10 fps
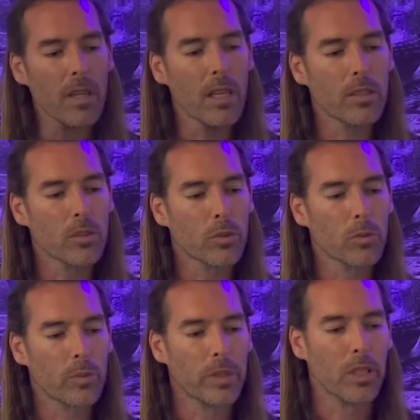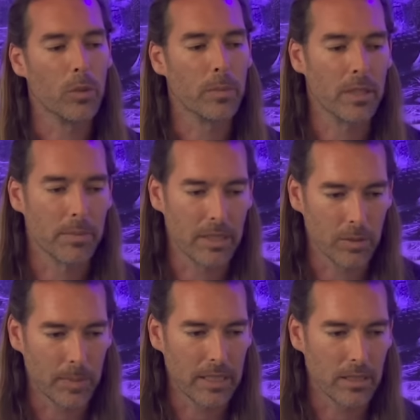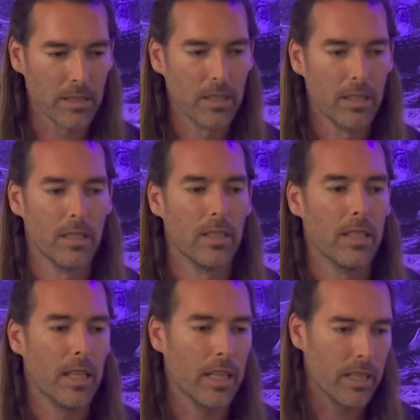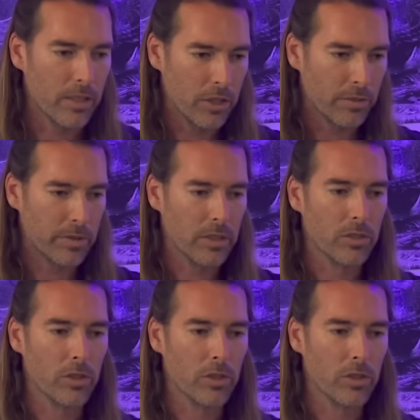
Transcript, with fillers: And so when we opened up the space, had energy fields